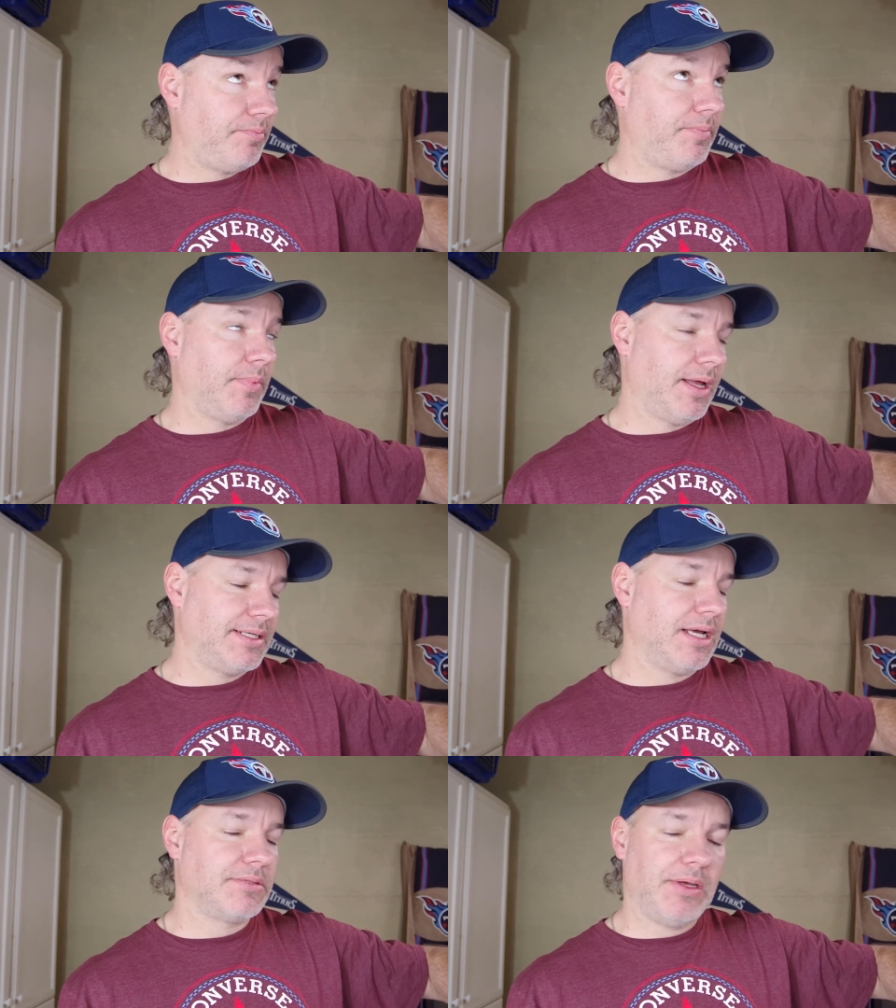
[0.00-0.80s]
a lot of
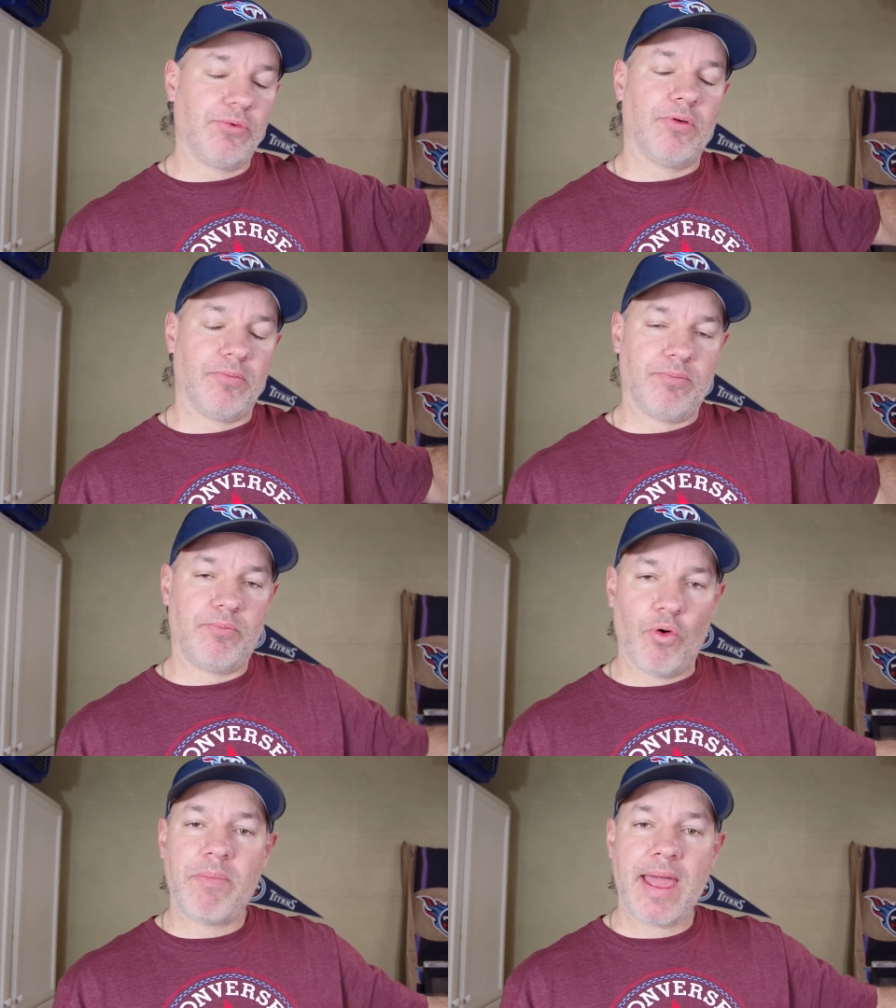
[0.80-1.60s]
times people
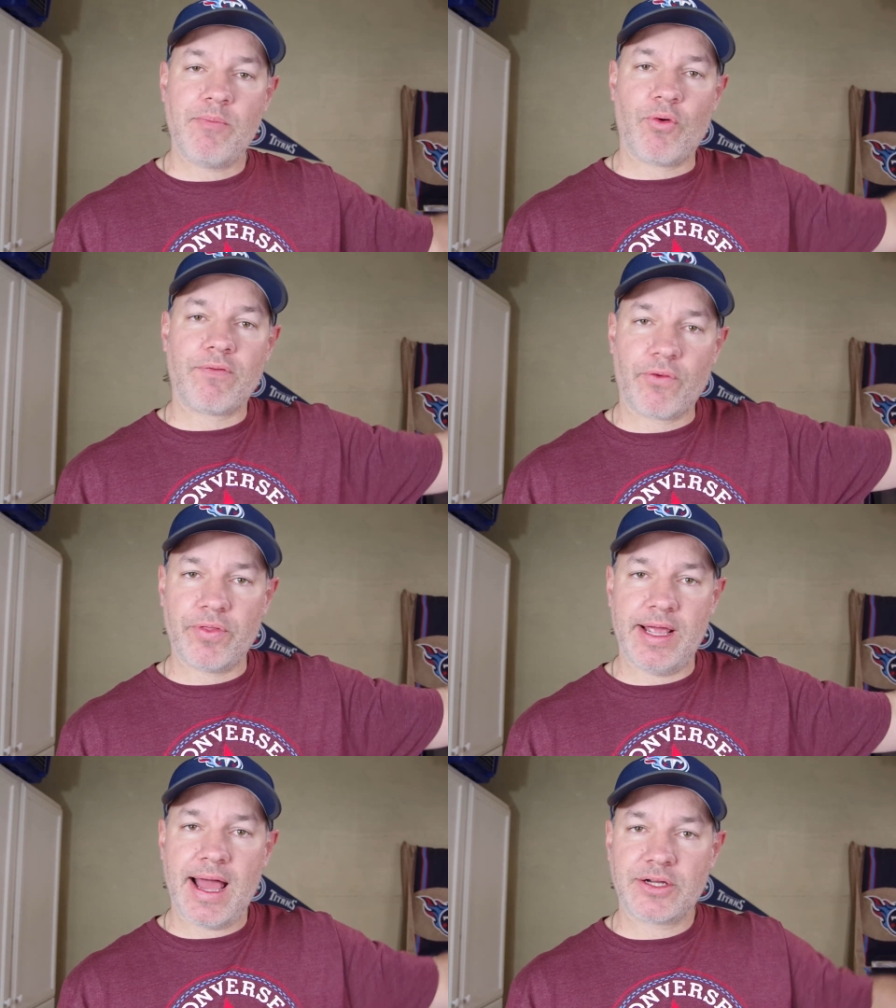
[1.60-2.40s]
will pay more for
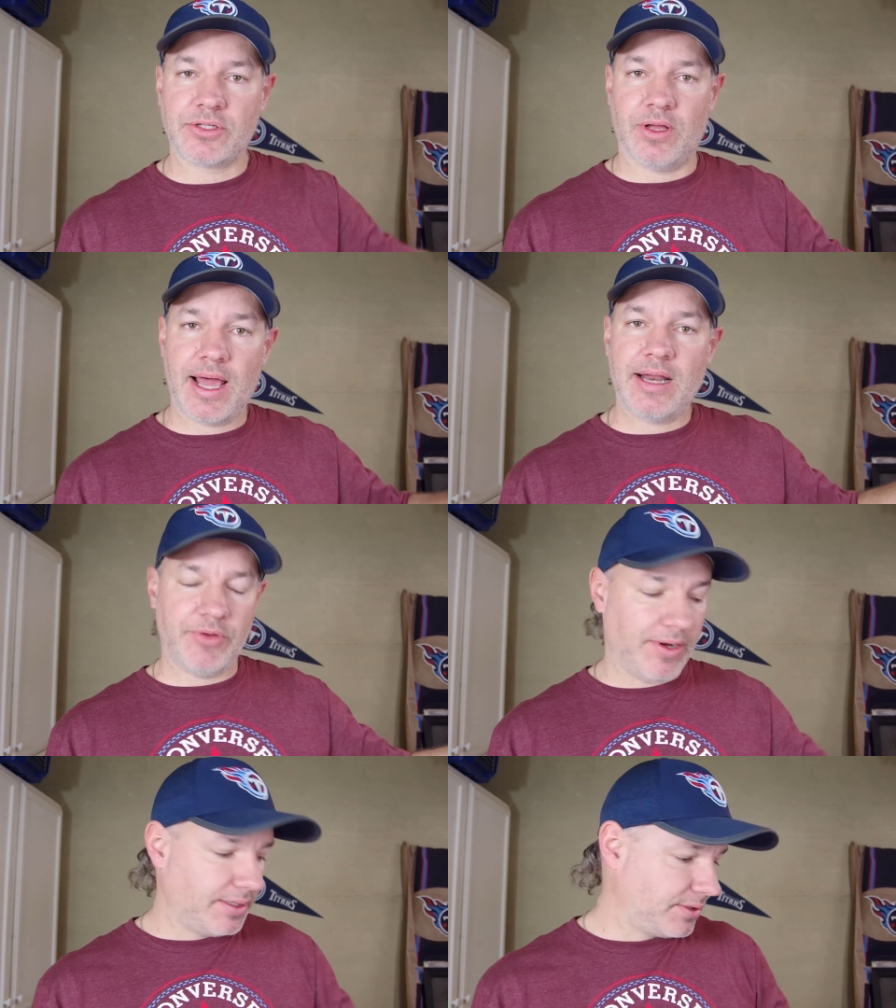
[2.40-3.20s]
the actual item,
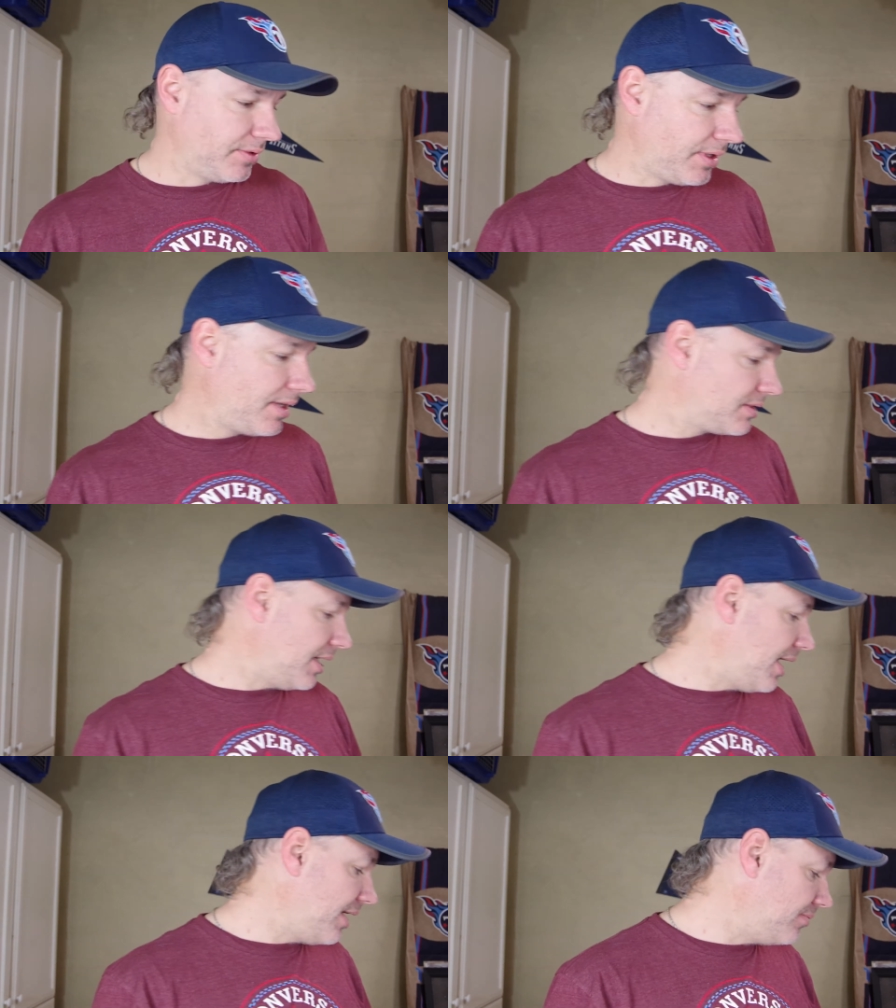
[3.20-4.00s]
your actual cost of
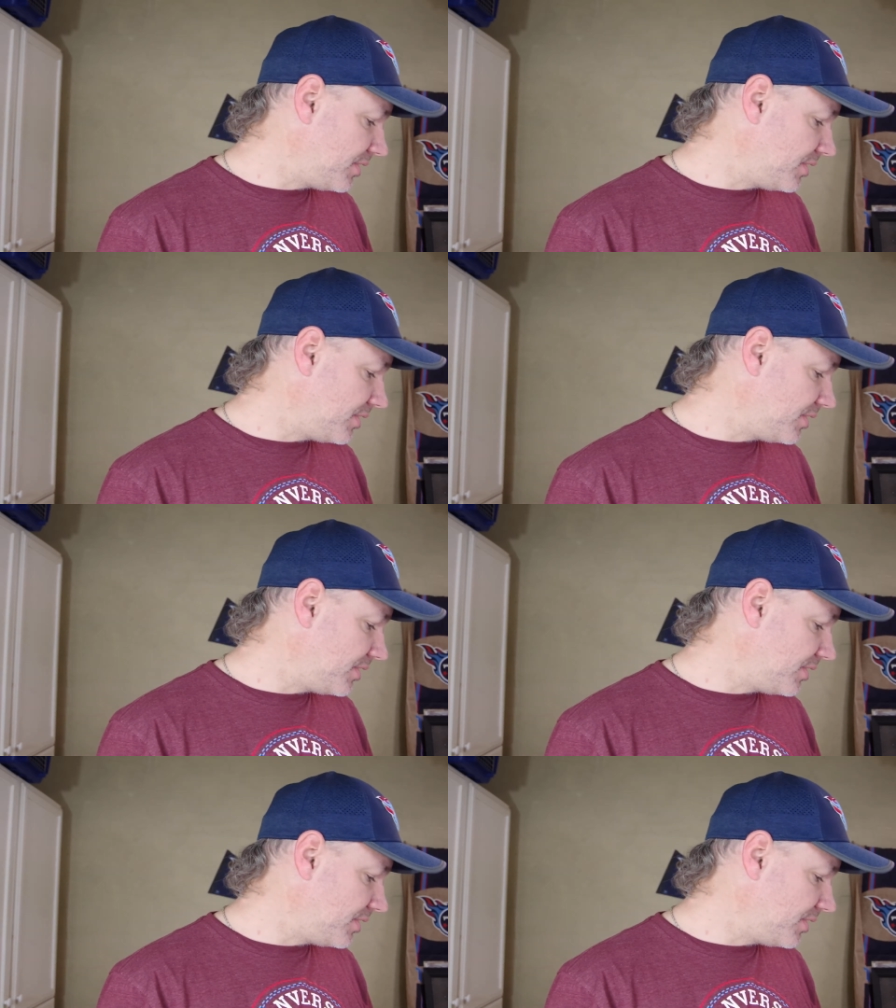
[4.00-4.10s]
item.